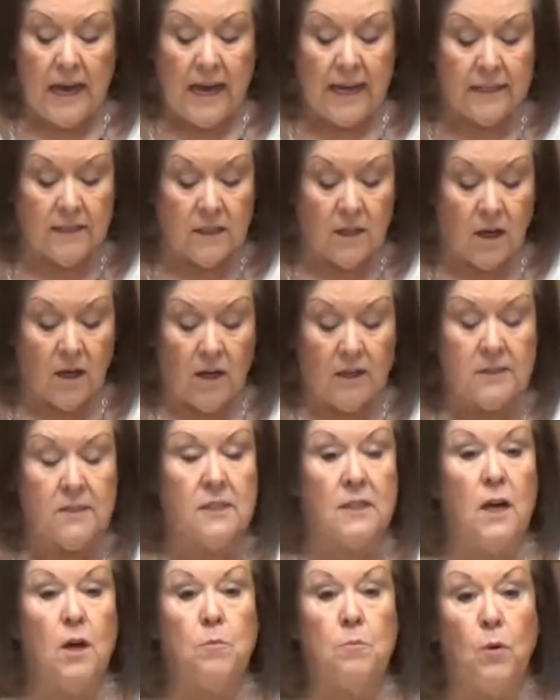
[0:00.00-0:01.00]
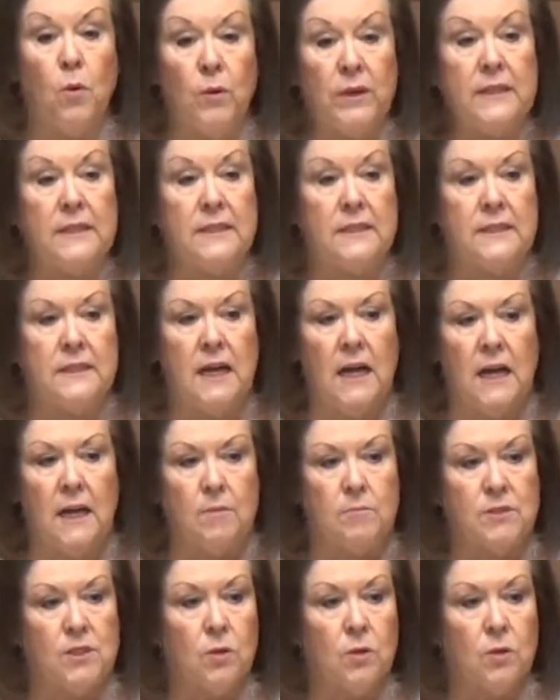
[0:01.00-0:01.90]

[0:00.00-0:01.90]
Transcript: at God's appointed time.